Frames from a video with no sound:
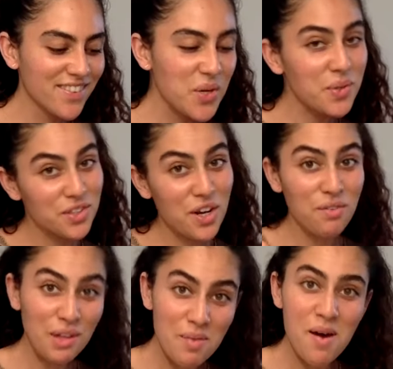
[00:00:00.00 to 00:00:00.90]
who is
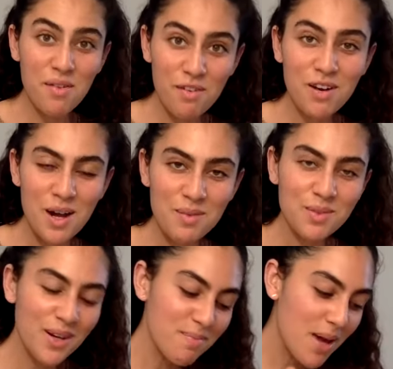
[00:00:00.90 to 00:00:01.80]
generally a Mother of Cups,
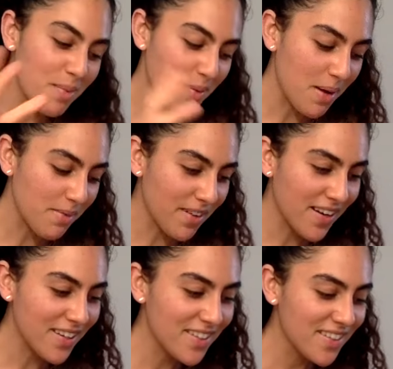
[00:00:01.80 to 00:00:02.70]
right? Maybe,
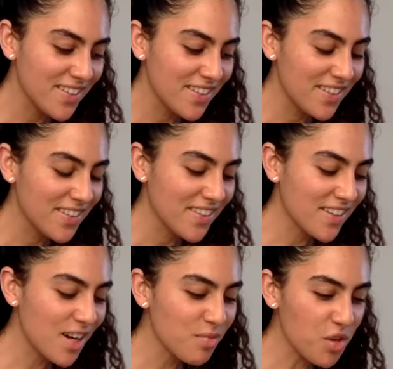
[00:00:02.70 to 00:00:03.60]
right?
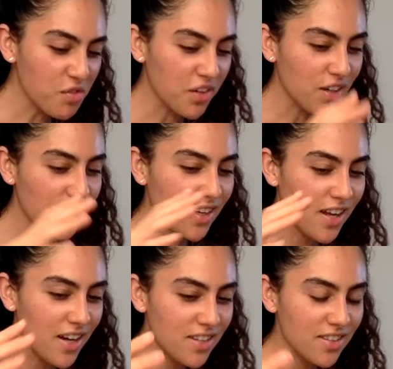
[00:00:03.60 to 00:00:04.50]
Comes over
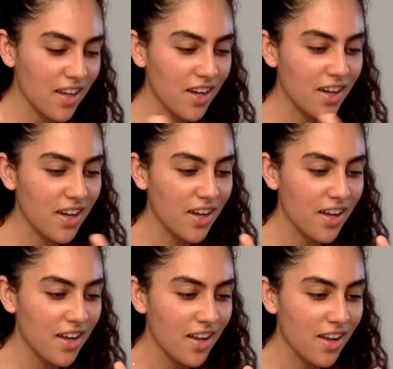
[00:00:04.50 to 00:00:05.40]
and is like,
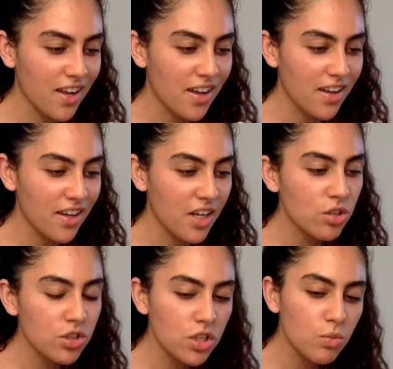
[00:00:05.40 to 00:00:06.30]

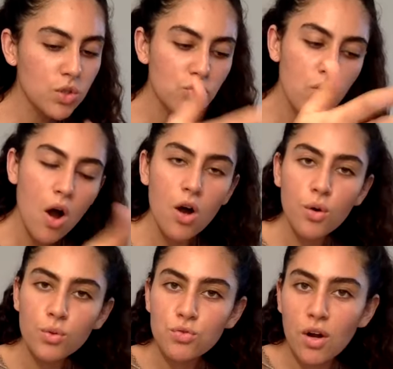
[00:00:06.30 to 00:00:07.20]
here, dear, what's
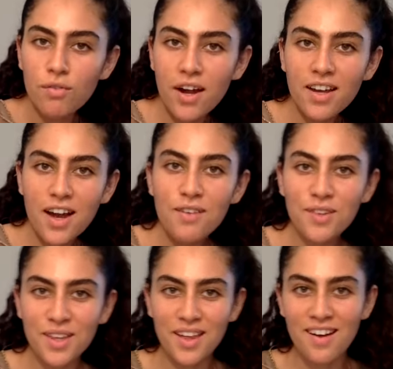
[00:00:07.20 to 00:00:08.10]
wrong, right? Kind of
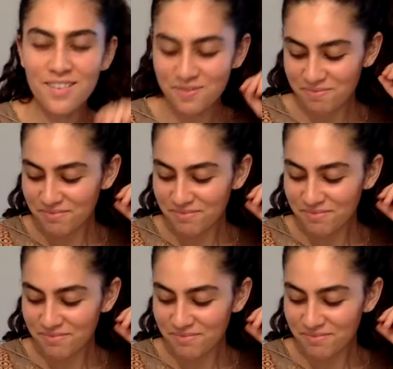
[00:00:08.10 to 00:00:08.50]
like that.